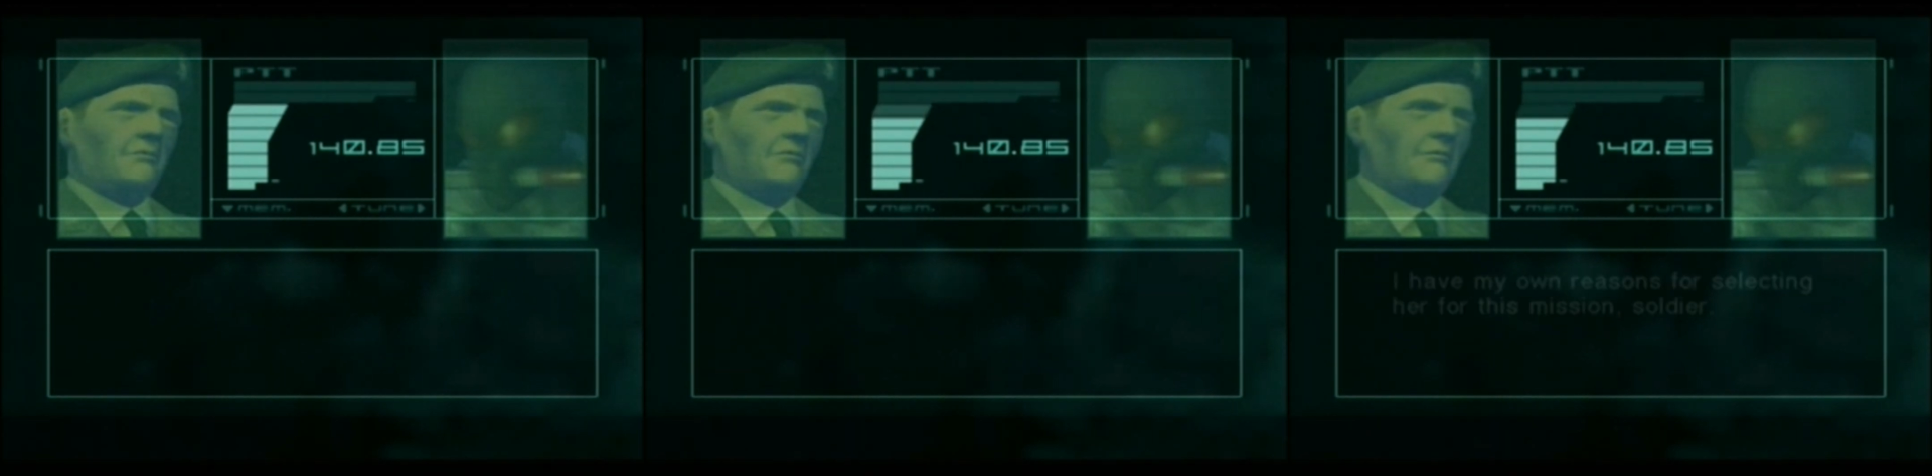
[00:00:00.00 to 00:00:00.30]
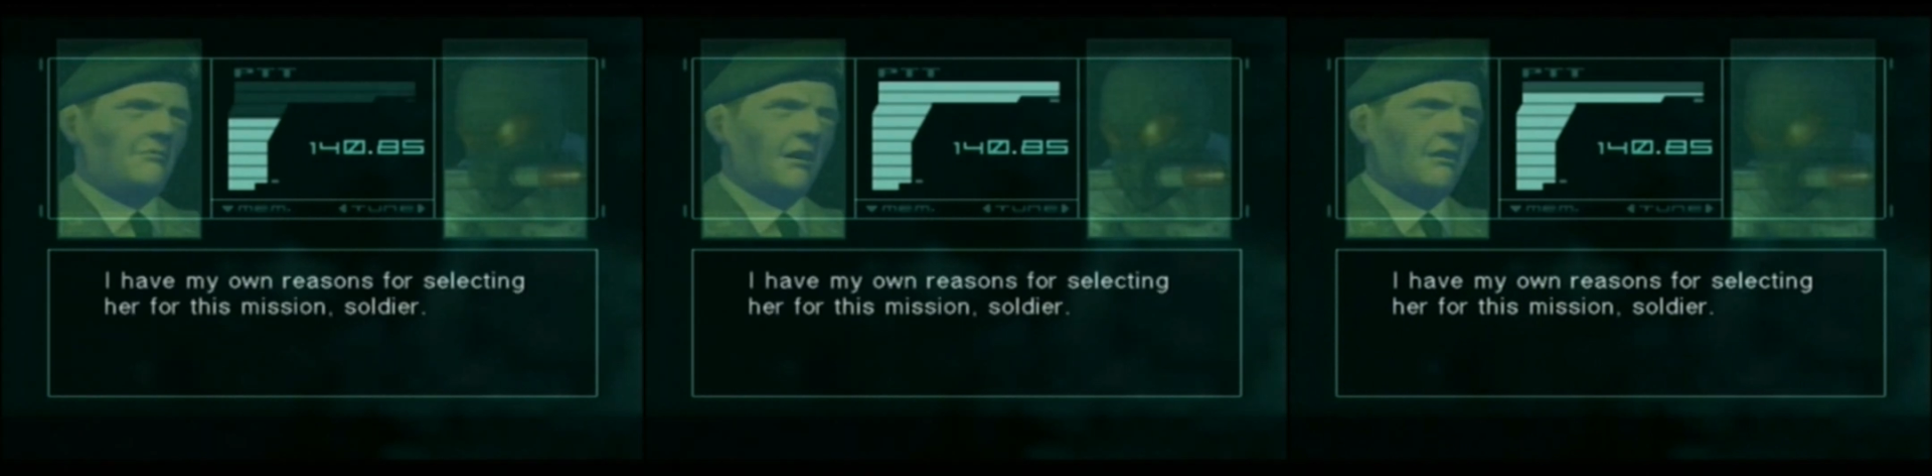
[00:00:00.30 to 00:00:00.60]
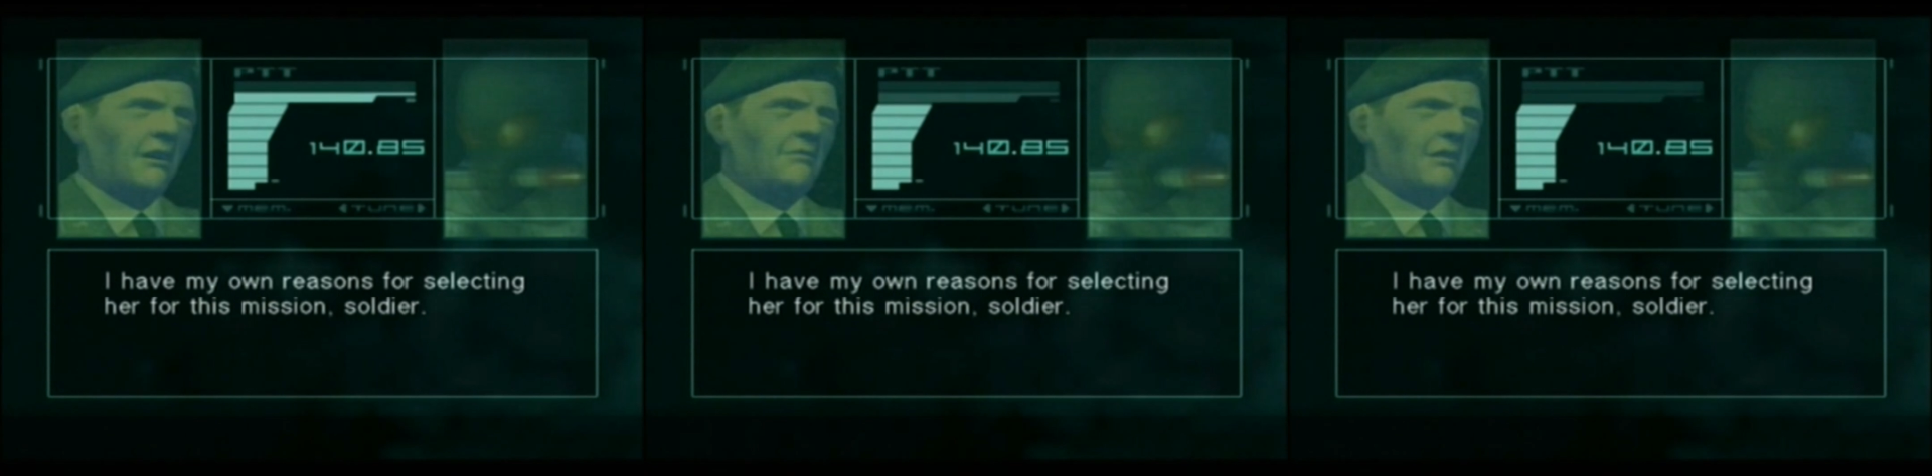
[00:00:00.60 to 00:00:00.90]
I
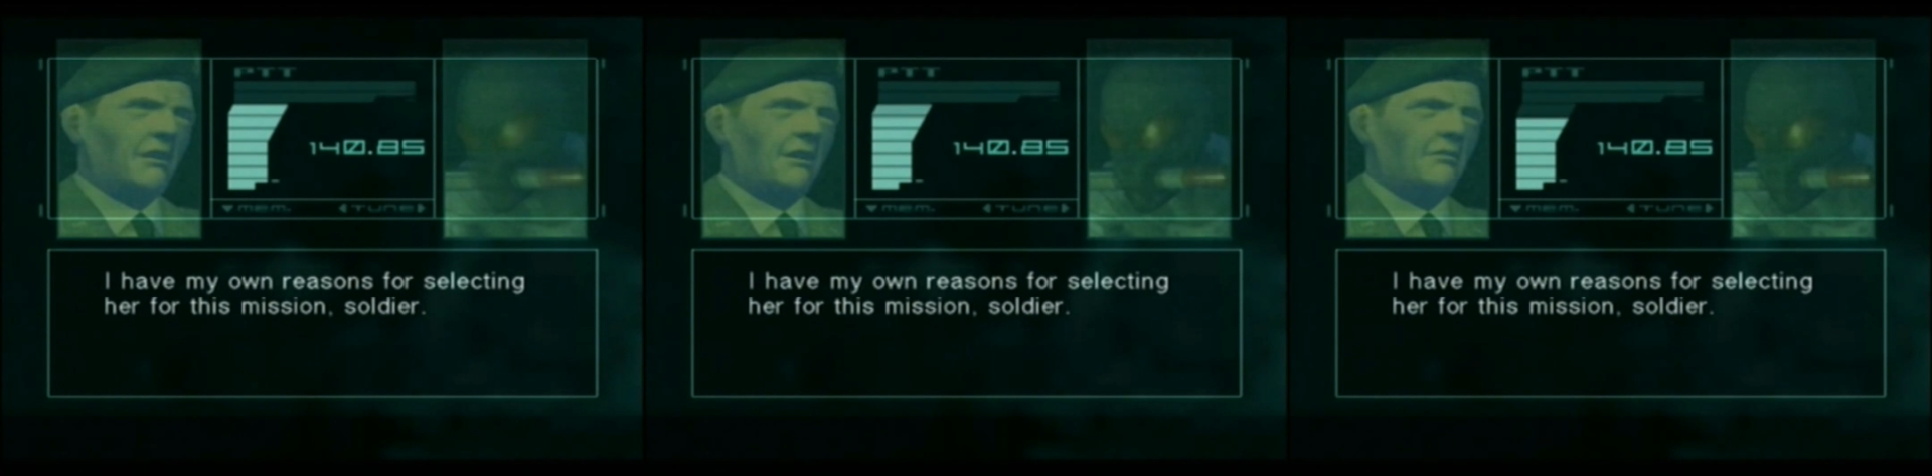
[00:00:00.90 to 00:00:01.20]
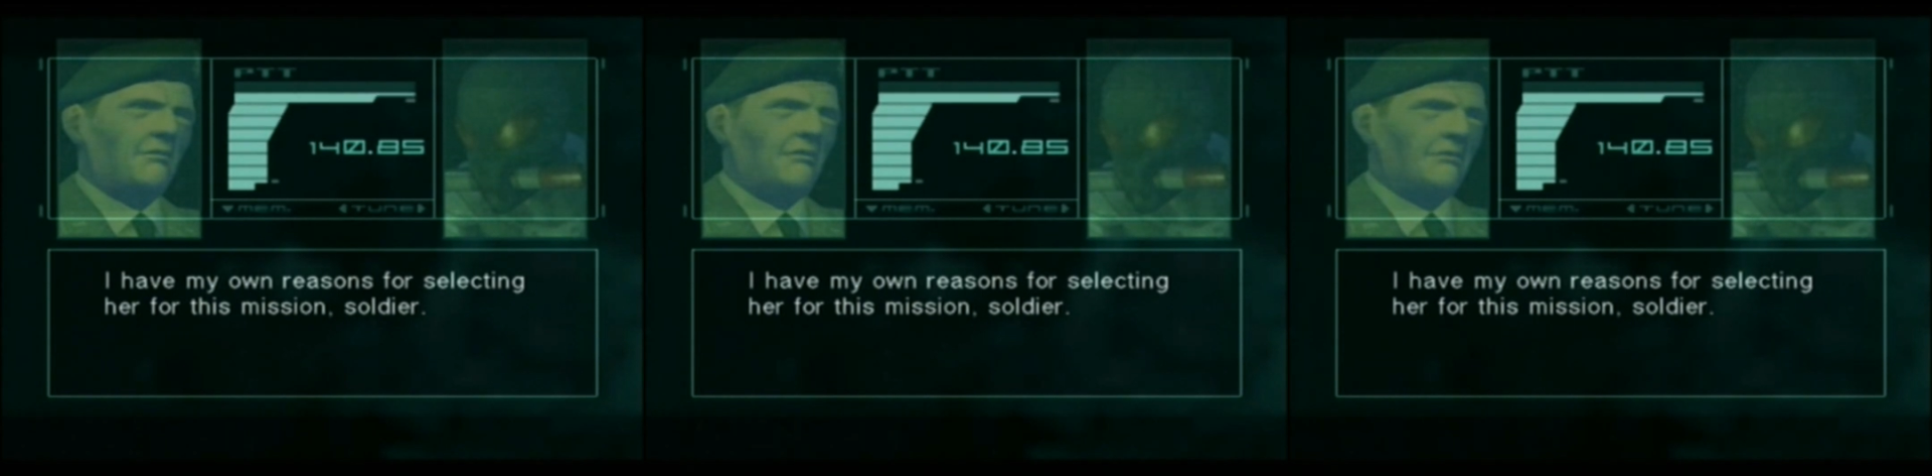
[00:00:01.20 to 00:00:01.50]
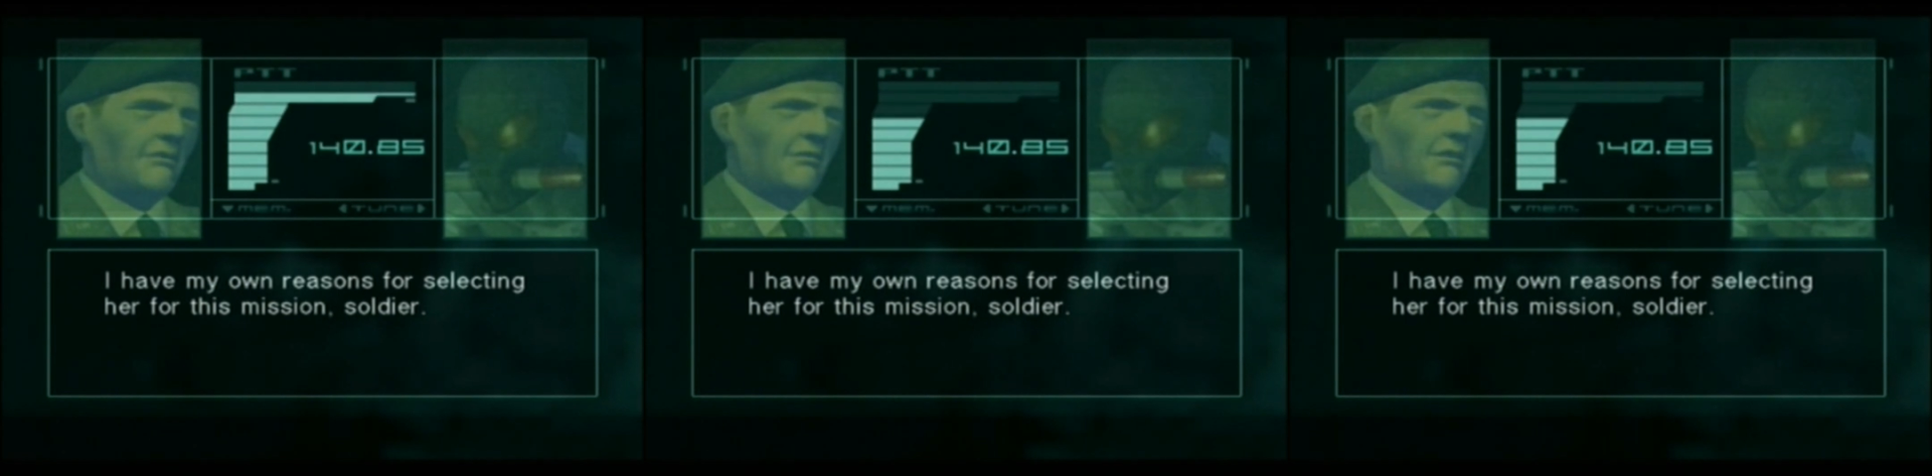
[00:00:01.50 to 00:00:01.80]
have my own reasons for